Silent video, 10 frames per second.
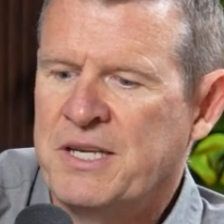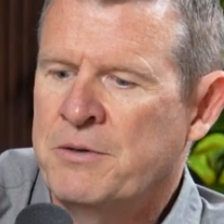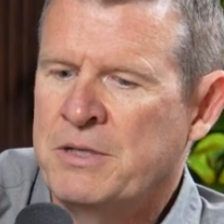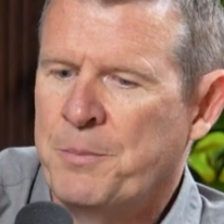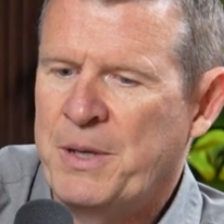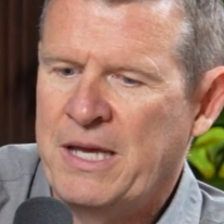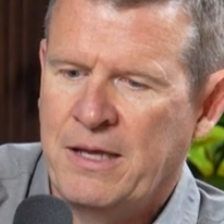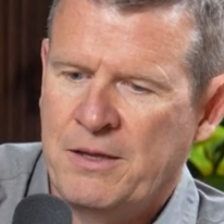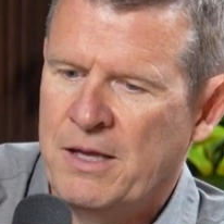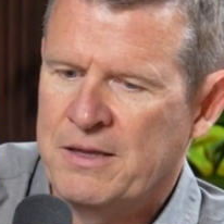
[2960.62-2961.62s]

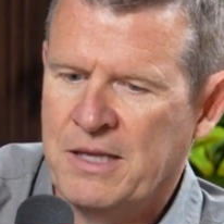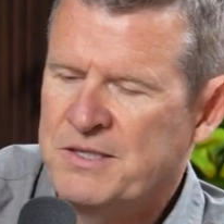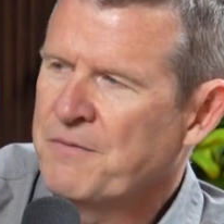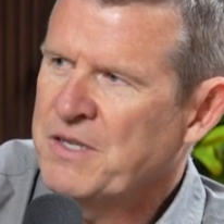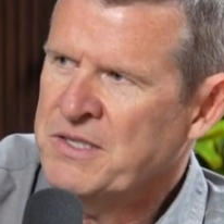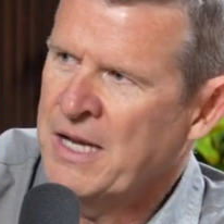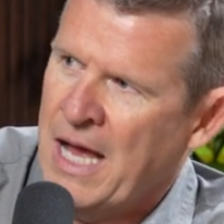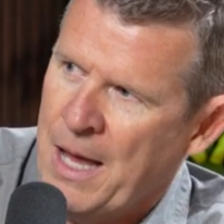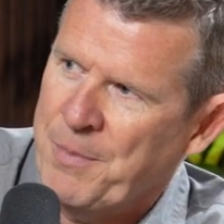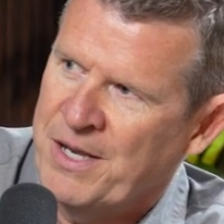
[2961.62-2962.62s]
serendipity, that stuff doesn't
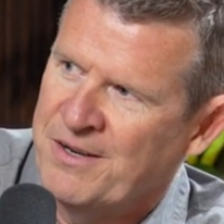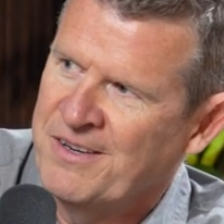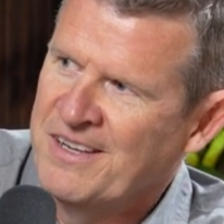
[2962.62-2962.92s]
happen